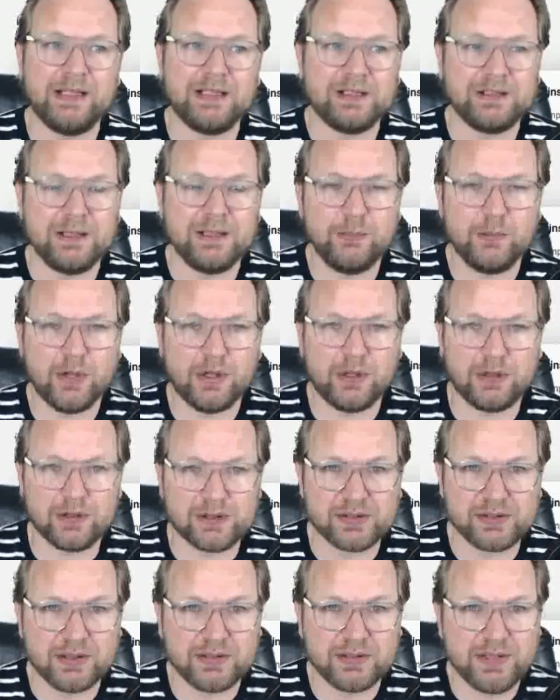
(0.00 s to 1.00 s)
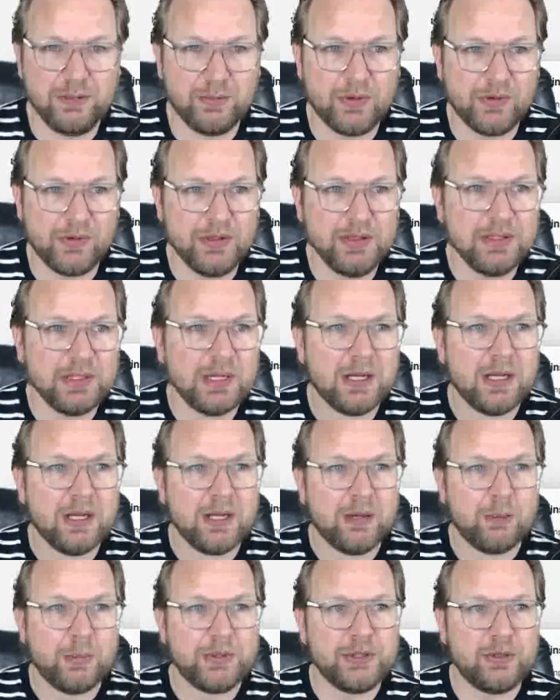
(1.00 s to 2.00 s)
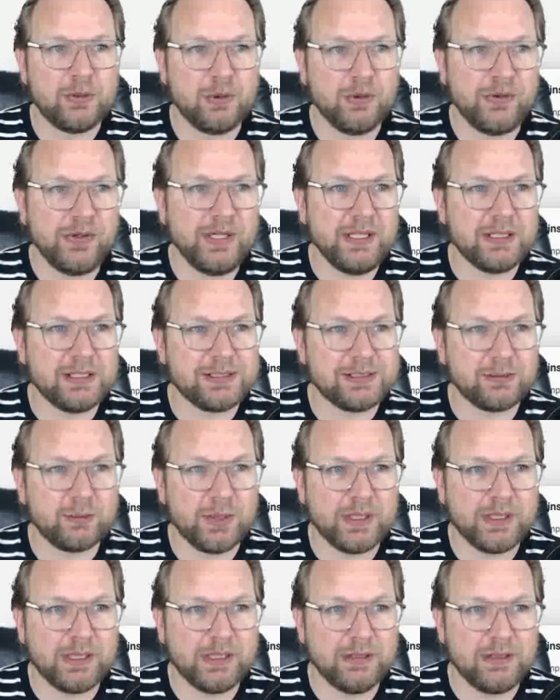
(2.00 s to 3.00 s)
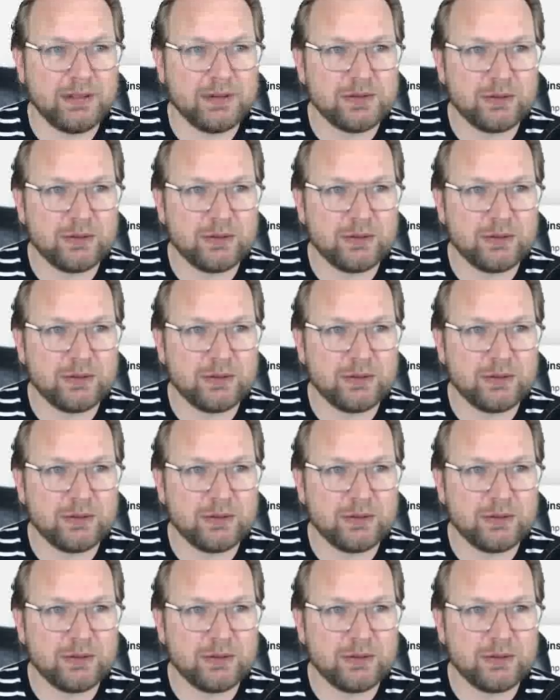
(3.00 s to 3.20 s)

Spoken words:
that's Tim Connors, not Timothy. But the cool thing is, when I go